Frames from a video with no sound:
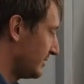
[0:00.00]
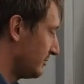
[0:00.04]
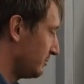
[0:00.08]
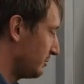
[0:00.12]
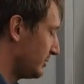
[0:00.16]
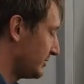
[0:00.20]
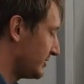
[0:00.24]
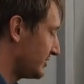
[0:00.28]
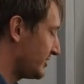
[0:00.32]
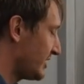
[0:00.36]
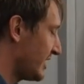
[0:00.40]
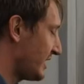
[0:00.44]

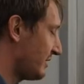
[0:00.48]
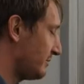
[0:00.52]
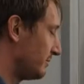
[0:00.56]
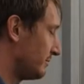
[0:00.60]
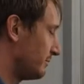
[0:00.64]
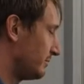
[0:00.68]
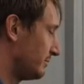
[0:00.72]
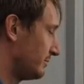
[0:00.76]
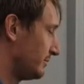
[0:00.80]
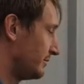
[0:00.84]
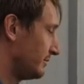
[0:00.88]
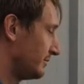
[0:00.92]
percent
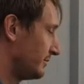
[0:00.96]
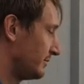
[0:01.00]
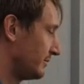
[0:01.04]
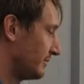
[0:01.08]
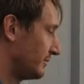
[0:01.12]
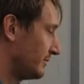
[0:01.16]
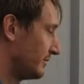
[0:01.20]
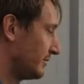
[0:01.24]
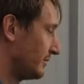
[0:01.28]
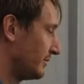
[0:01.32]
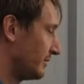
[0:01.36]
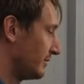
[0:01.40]

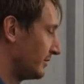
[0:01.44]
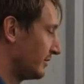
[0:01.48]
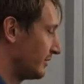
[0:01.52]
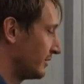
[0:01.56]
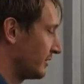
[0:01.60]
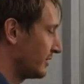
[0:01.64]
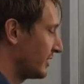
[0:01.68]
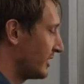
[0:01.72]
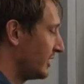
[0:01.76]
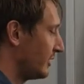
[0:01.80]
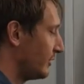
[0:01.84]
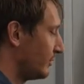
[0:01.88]

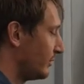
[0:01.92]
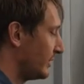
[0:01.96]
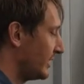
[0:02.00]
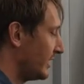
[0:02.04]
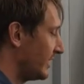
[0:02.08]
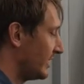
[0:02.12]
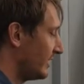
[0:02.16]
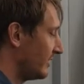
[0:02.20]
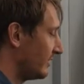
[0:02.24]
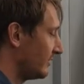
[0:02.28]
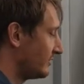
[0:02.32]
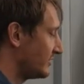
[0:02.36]
kill
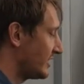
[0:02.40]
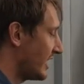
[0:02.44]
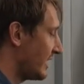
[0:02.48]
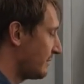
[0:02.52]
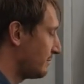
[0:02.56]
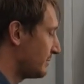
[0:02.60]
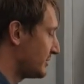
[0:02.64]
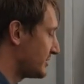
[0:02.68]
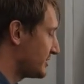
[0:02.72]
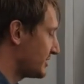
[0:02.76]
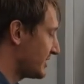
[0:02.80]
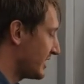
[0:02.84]
here of
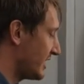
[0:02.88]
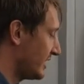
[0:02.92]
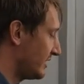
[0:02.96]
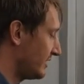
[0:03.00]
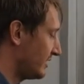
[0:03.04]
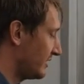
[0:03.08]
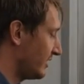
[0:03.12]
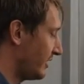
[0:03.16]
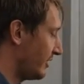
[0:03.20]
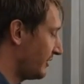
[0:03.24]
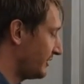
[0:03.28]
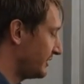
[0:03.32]

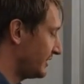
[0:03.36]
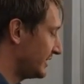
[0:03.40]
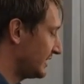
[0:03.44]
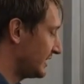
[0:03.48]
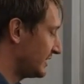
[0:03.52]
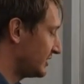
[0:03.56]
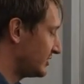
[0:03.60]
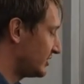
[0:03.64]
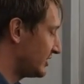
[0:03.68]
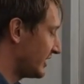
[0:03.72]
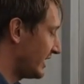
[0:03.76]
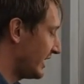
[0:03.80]
10%
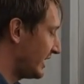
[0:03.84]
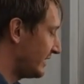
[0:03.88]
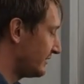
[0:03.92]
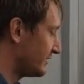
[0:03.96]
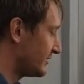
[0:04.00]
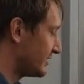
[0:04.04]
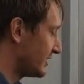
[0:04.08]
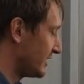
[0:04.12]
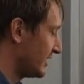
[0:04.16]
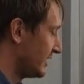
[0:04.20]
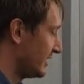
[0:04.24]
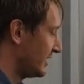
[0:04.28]
only
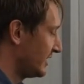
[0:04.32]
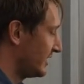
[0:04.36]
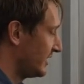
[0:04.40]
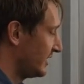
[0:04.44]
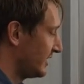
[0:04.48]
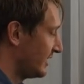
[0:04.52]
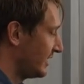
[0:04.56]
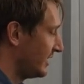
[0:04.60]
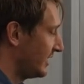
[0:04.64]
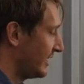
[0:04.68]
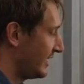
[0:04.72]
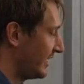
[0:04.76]
achieves
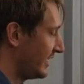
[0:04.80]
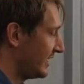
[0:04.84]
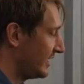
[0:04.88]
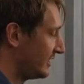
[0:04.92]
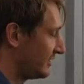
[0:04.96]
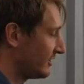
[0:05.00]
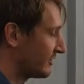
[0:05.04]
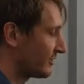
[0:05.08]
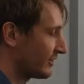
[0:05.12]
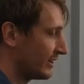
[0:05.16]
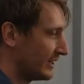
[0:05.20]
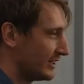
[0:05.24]
an
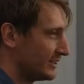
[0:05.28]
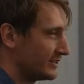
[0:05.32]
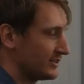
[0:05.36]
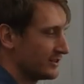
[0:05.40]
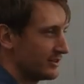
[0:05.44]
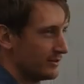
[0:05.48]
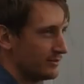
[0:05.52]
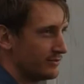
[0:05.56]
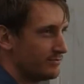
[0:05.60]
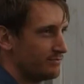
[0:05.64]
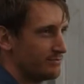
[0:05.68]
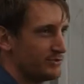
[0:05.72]
increase
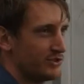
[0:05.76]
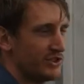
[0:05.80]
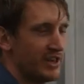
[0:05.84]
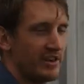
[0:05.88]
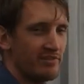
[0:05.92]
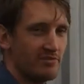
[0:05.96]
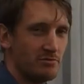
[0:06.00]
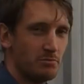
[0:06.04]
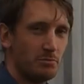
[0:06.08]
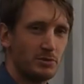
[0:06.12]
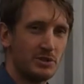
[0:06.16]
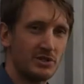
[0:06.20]
of
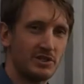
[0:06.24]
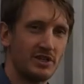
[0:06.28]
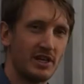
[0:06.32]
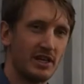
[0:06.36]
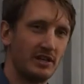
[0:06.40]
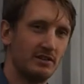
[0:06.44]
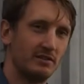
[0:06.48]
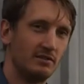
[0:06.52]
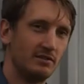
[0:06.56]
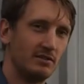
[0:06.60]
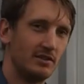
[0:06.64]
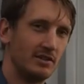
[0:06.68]

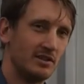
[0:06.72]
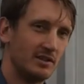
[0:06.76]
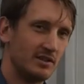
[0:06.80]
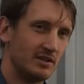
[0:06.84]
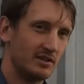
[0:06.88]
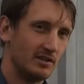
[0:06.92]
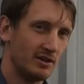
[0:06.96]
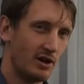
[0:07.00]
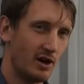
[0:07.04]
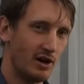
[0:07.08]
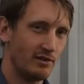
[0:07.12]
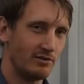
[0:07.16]
7%
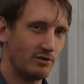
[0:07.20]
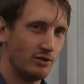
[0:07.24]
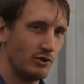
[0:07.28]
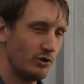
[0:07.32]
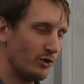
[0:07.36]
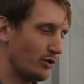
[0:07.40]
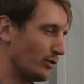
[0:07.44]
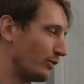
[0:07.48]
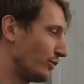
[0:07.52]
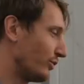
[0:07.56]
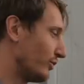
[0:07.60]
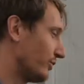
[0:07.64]

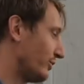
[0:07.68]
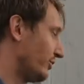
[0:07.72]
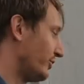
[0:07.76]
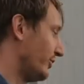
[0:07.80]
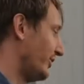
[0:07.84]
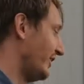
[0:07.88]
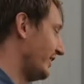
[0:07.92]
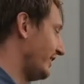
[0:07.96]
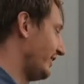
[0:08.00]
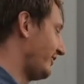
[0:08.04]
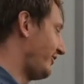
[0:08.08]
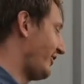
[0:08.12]
overall,
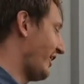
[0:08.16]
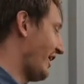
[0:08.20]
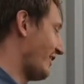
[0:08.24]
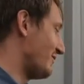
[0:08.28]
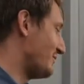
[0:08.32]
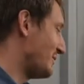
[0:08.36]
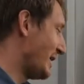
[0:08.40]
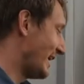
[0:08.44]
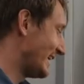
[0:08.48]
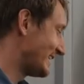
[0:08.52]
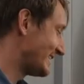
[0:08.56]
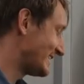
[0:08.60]
if
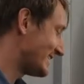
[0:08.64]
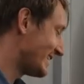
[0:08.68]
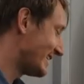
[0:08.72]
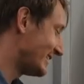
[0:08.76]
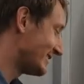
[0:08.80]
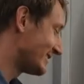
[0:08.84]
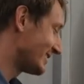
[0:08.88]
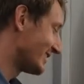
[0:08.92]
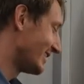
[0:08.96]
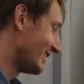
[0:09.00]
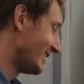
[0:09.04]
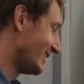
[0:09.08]
that makes
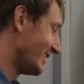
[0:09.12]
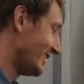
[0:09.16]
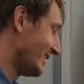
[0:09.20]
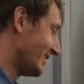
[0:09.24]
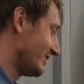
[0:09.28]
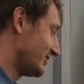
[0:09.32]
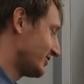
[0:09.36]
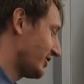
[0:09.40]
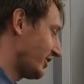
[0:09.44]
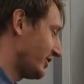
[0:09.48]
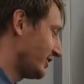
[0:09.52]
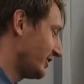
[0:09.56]
sense.
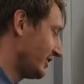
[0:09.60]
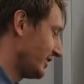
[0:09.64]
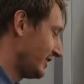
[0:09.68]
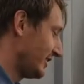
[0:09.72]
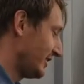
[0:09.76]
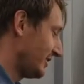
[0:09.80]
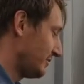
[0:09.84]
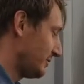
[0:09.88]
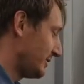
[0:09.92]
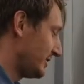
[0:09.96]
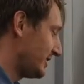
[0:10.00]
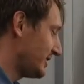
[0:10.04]
So,
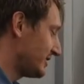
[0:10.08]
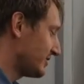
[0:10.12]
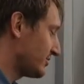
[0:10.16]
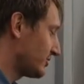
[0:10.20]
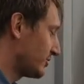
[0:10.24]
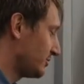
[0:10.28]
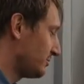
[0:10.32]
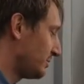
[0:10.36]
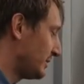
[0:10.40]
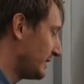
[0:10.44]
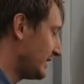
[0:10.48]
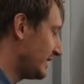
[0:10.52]
but this
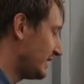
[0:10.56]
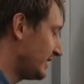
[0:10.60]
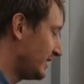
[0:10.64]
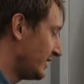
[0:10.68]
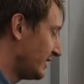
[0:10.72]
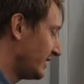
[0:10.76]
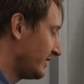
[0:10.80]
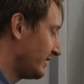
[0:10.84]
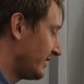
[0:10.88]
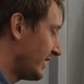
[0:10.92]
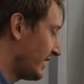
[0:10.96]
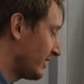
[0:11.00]
could be,
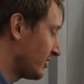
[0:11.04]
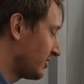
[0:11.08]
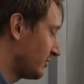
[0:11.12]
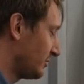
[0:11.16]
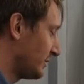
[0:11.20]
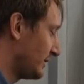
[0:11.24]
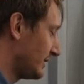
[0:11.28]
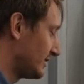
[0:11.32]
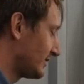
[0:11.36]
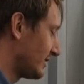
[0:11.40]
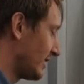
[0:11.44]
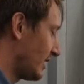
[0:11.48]
that
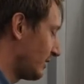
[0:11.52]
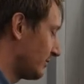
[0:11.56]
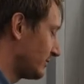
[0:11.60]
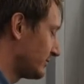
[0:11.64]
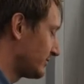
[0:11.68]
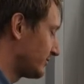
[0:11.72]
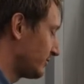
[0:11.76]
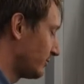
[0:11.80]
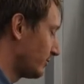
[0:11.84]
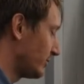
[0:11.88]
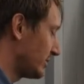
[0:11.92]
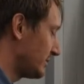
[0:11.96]
could be as low
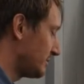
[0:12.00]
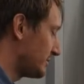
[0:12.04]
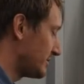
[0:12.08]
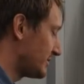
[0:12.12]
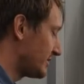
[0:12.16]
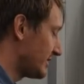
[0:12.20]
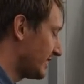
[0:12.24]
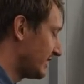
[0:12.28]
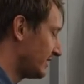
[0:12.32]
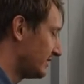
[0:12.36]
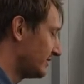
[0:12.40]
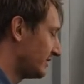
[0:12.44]
as
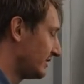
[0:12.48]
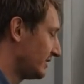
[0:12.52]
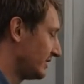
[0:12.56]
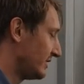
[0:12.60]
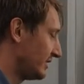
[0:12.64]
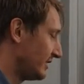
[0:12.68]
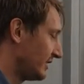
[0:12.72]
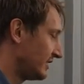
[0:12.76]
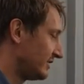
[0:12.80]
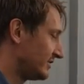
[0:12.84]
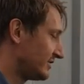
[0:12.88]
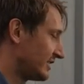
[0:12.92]
40%
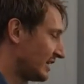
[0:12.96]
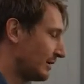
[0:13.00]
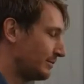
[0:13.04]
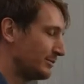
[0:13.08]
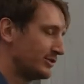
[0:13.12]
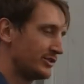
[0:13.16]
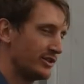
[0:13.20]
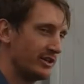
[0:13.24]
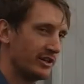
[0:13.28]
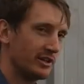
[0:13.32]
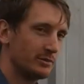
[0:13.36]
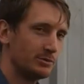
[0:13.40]
in
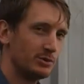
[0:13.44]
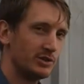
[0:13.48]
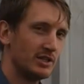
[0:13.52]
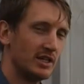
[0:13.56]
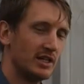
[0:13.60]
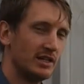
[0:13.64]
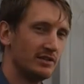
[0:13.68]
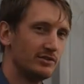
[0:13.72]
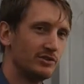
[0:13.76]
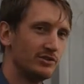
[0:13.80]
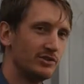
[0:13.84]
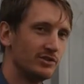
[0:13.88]
some
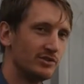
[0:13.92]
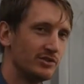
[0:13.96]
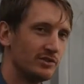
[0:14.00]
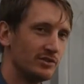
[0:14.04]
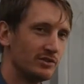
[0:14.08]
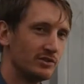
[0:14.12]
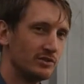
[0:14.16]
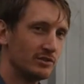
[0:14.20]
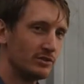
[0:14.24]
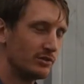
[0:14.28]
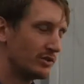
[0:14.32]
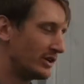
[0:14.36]
circumstances,
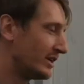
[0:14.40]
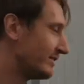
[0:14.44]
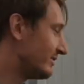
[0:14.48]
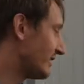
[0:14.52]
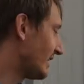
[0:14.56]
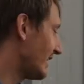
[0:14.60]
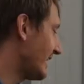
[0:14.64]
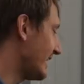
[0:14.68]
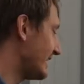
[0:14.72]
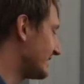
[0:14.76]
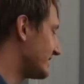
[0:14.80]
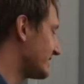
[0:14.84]
or
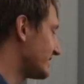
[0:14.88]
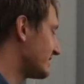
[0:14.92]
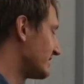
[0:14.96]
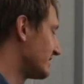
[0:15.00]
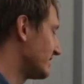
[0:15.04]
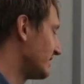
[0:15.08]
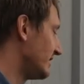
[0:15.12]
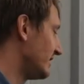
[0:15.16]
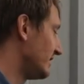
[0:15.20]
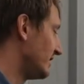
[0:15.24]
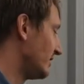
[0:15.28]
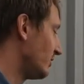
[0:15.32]
even less,
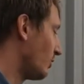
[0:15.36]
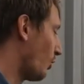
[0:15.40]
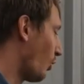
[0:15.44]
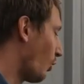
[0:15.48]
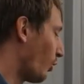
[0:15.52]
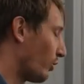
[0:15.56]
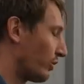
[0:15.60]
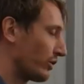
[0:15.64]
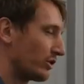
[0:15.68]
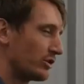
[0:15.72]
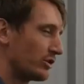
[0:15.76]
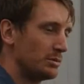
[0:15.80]

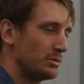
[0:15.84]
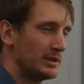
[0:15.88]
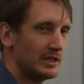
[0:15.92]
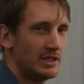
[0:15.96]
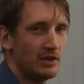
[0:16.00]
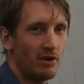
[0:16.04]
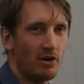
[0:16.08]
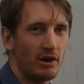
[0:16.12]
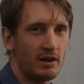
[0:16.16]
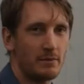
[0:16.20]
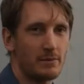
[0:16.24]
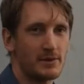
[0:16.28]
or be
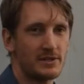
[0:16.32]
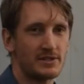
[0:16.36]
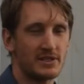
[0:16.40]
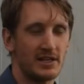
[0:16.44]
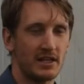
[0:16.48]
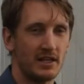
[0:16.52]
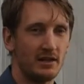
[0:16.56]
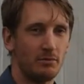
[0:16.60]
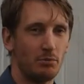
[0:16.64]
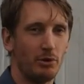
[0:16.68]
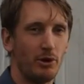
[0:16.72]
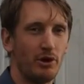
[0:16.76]

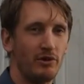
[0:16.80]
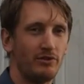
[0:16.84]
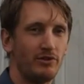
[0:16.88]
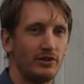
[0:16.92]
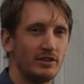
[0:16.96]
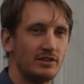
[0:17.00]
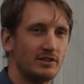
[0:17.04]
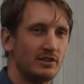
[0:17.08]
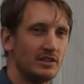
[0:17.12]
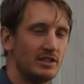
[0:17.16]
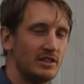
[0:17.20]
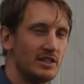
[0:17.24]
90% in
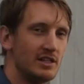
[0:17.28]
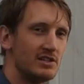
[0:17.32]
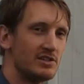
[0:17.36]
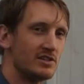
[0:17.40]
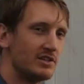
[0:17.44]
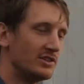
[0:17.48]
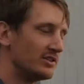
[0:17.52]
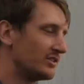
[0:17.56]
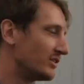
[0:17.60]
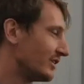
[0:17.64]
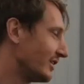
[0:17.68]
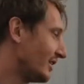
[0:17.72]
perfect
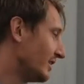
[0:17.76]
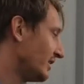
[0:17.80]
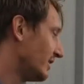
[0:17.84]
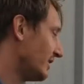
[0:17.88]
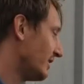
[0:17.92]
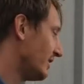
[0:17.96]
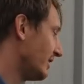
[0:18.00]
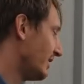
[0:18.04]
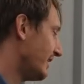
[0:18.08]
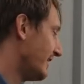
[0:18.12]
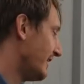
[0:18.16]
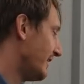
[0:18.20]
conditions.
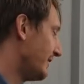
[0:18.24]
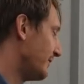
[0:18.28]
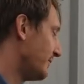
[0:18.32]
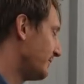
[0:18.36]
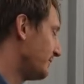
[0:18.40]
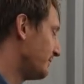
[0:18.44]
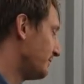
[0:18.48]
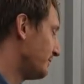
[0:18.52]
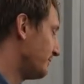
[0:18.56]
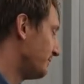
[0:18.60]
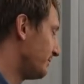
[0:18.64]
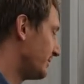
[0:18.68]

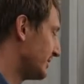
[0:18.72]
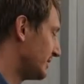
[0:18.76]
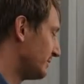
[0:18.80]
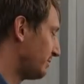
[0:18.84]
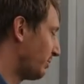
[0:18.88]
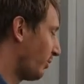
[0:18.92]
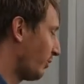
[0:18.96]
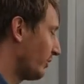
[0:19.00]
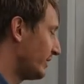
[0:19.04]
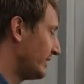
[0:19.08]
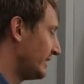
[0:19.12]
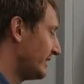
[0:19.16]
But the
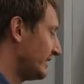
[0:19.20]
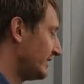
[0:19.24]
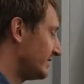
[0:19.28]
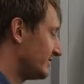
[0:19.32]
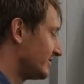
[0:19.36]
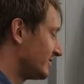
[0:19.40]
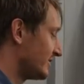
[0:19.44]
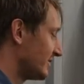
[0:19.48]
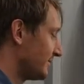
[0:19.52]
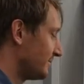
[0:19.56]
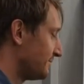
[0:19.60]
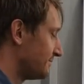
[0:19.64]
point
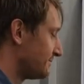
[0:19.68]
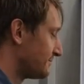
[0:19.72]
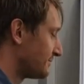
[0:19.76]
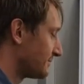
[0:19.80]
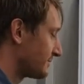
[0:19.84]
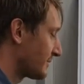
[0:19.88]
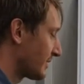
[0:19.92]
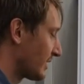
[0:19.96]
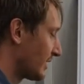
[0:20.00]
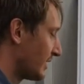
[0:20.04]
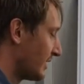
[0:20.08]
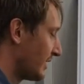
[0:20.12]
is,
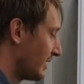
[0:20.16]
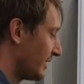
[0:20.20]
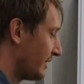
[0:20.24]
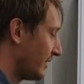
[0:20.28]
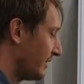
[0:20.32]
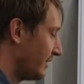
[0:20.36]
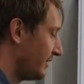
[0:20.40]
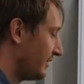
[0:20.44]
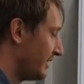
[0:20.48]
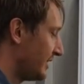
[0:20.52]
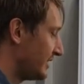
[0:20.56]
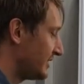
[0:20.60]

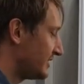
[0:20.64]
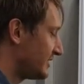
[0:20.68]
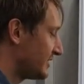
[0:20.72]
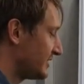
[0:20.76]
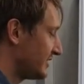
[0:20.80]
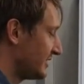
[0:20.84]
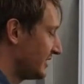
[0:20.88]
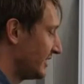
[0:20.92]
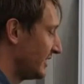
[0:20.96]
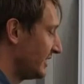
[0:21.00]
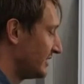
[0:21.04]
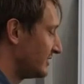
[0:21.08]

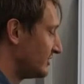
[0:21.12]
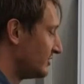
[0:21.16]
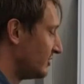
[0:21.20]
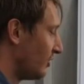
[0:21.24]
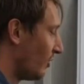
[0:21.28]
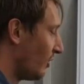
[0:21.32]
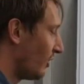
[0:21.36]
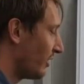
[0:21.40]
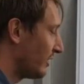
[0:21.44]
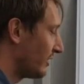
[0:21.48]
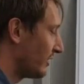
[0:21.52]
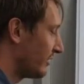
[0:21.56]
this is
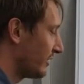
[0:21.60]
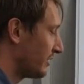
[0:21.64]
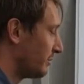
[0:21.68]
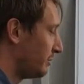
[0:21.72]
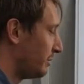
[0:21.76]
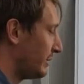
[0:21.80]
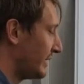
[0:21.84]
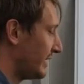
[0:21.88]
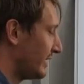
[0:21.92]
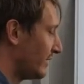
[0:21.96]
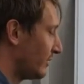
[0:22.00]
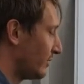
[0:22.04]
not the
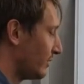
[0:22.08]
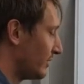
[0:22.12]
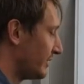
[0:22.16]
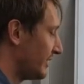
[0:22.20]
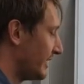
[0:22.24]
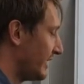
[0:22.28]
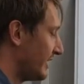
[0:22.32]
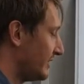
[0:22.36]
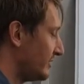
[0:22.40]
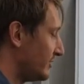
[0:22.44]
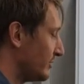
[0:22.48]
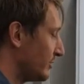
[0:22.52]
be all
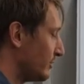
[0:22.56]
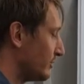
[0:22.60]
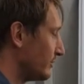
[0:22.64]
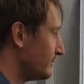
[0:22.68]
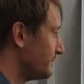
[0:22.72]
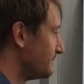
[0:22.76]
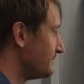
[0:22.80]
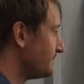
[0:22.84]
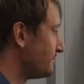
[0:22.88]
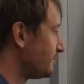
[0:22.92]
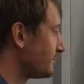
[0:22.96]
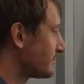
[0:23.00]
and end all.
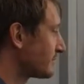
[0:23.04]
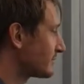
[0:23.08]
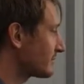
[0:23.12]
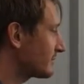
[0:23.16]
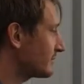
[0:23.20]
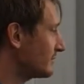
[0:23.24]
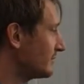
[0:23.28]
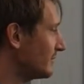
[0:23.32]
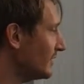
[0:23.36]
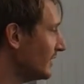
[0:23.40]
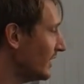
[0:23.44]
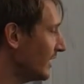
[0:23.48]

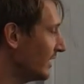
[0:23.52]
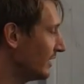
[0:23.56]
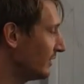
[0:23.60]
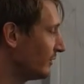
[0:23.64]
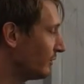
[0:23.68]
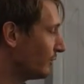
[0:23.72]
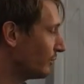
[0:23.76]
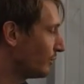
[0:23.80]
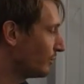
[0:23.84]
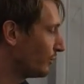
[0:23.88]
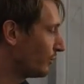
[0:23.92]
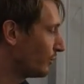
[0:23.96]

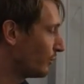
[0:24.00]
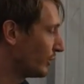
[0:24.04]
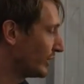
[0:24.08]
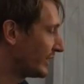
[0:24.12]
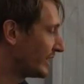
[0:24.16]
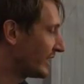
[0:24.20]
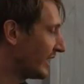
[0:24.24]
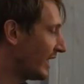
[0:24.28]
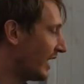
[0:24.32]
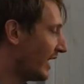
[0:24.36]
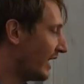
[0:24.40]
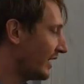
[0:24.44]
We
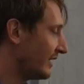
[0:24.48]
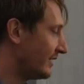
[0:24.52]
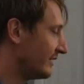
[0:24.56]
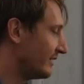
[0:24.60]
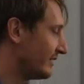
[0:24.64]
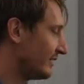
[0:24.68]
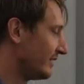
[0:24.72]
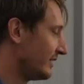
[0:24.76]
can't